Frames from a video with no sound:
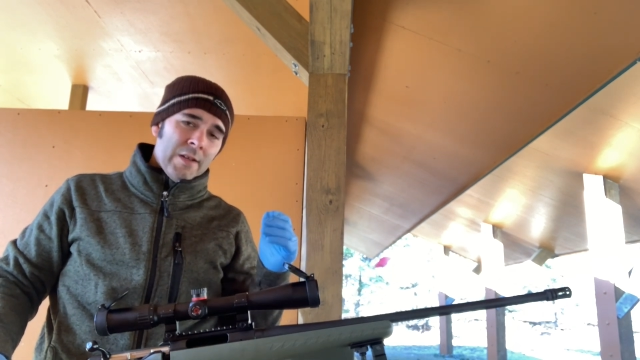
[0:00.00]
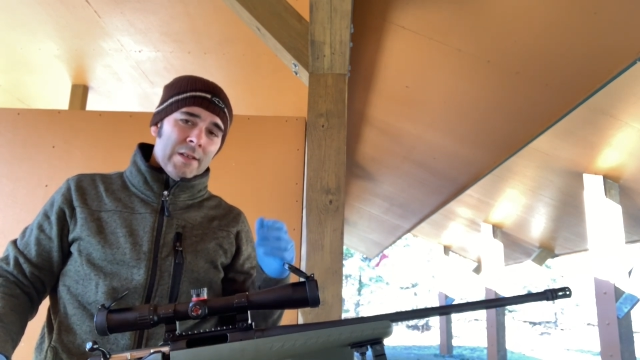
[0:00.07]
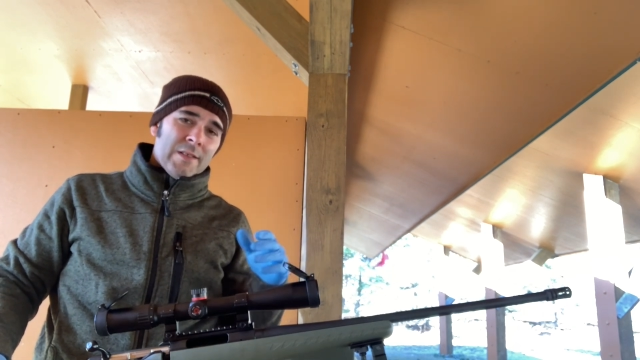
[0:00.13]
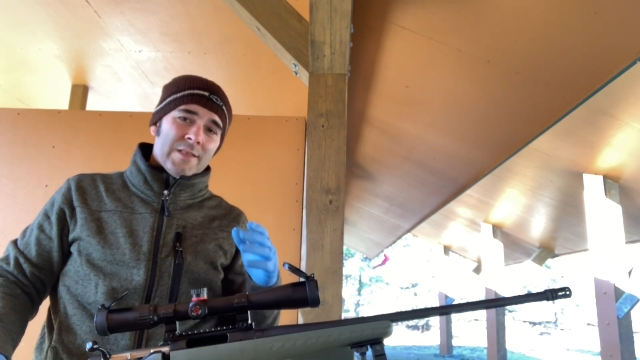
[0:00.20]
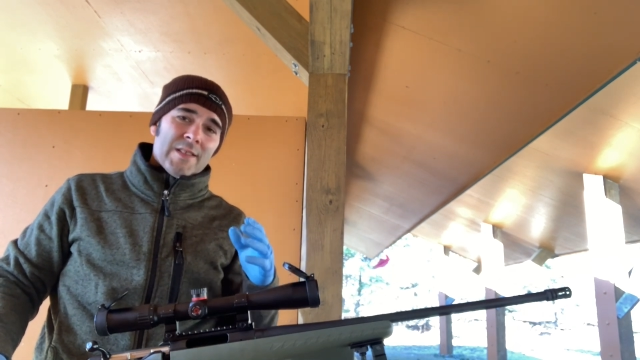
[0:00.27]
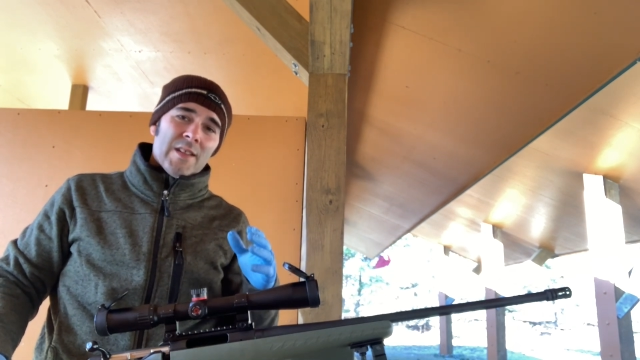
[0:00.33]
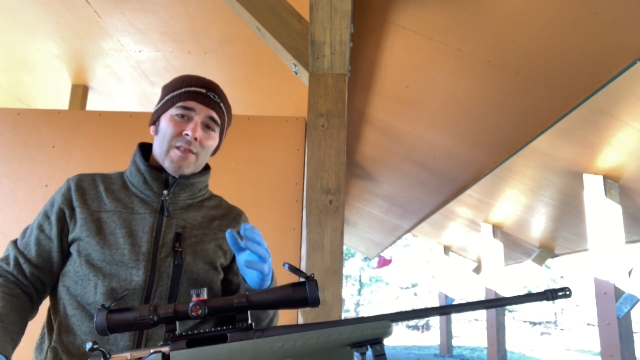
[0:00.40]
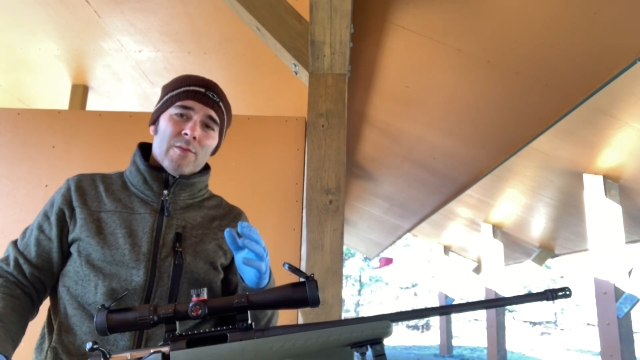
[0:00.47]
you
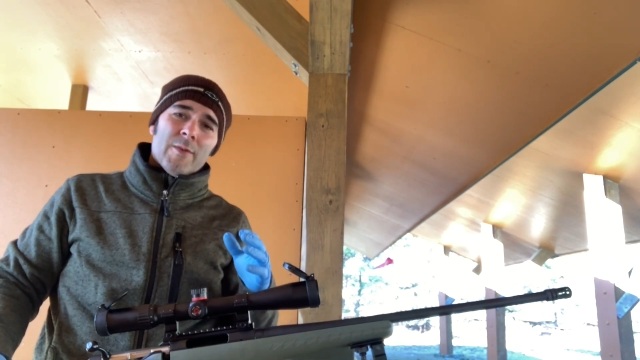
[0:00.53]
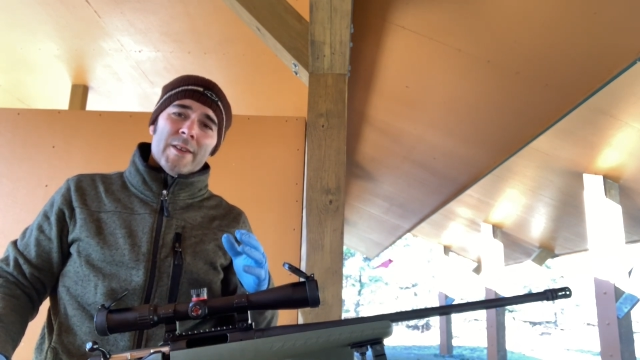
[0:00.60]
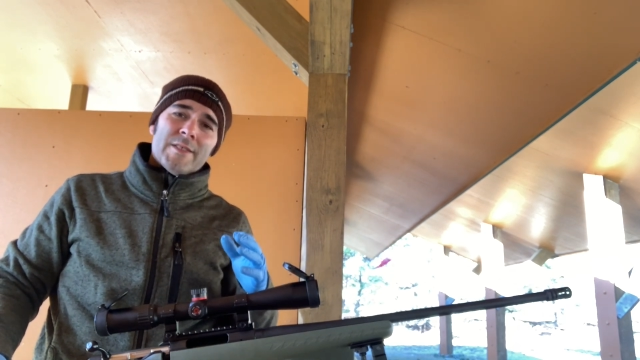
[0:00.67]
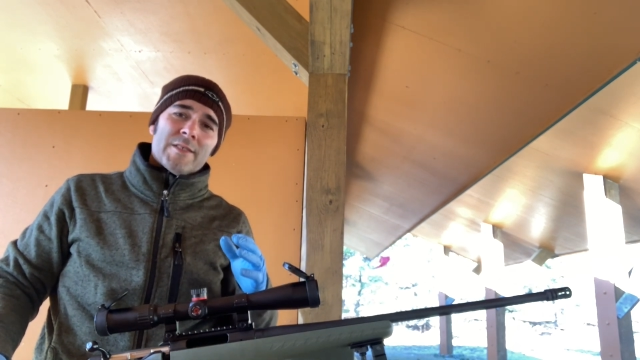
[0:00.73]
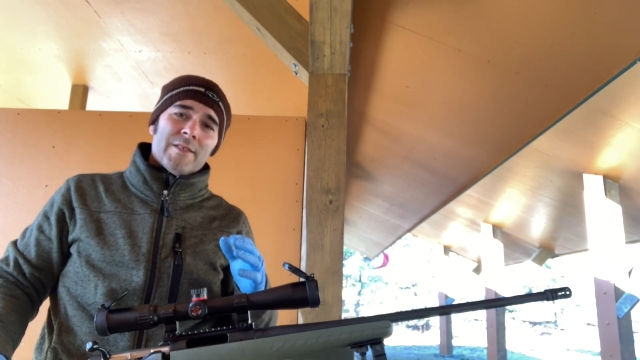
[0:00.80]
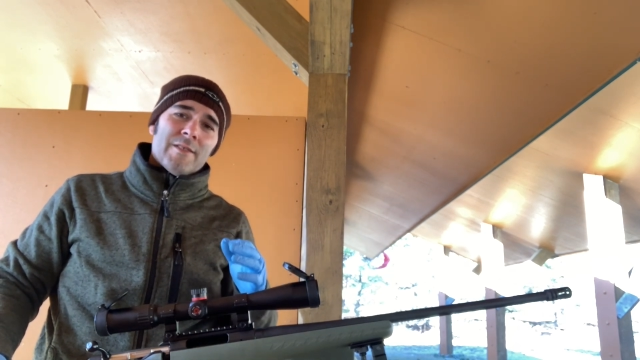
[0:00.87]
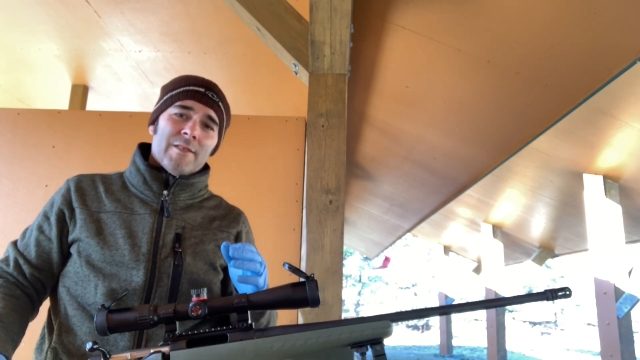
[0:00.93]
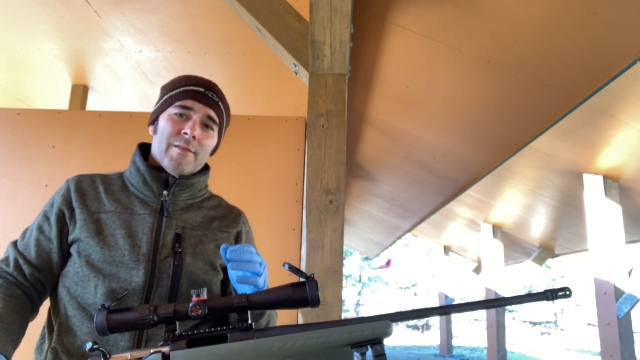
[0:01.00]
tend to
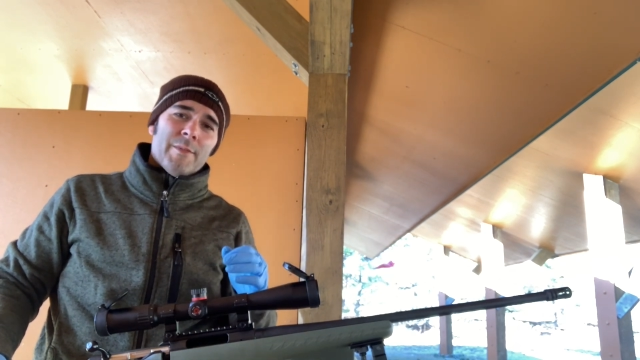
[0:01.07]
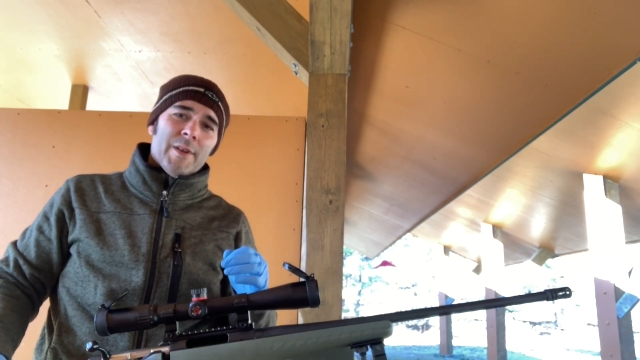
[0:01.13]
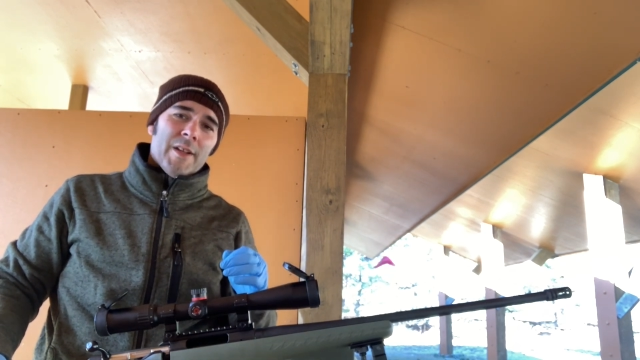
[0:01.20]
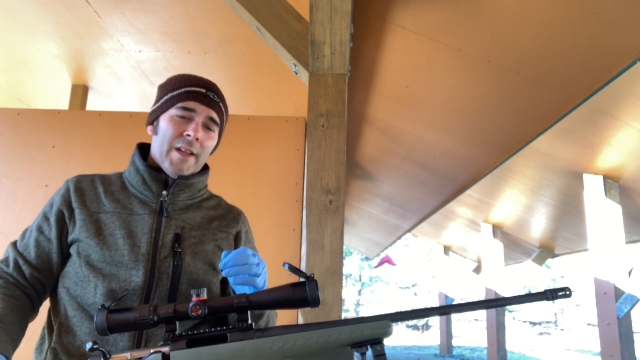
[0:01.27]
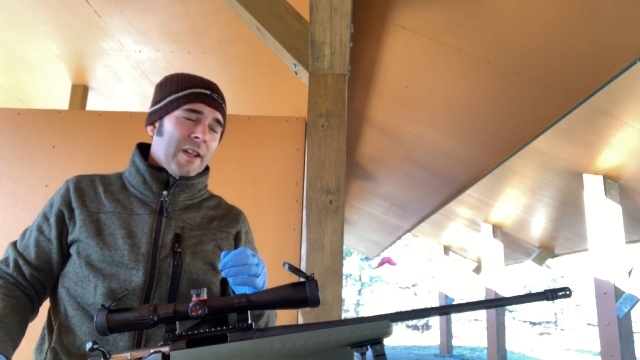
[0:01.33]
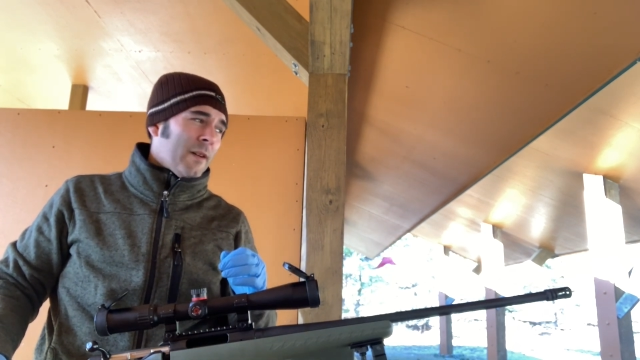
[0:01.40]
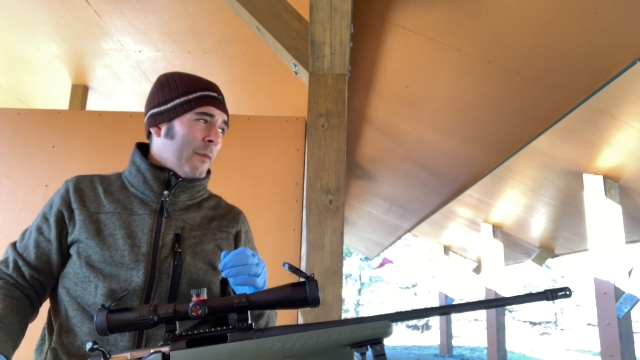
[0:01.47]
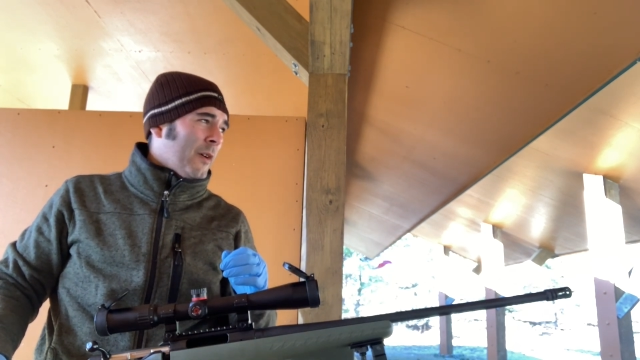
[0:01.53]
waste a little bit of
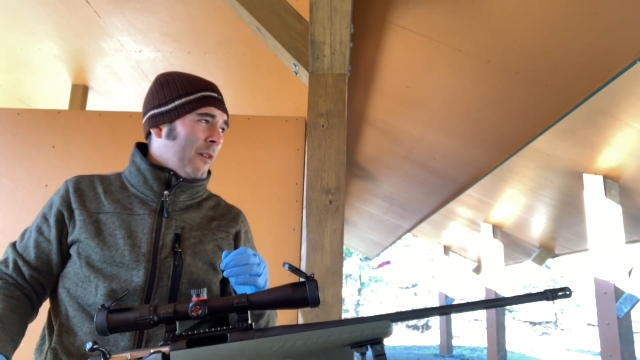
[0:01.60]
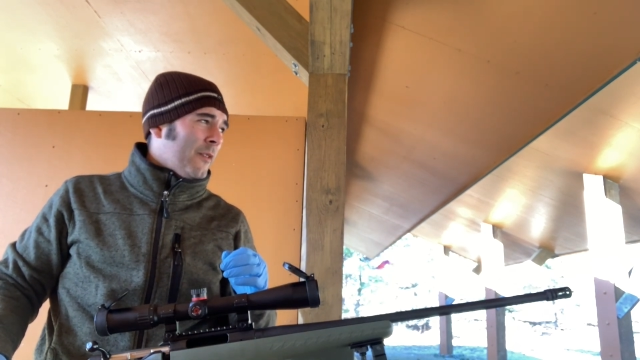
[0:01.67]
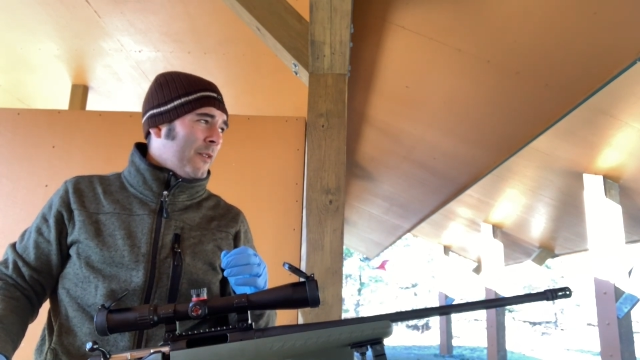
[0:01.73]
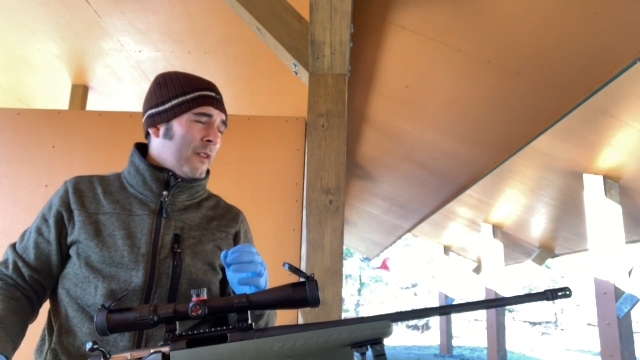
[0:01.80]
ammo.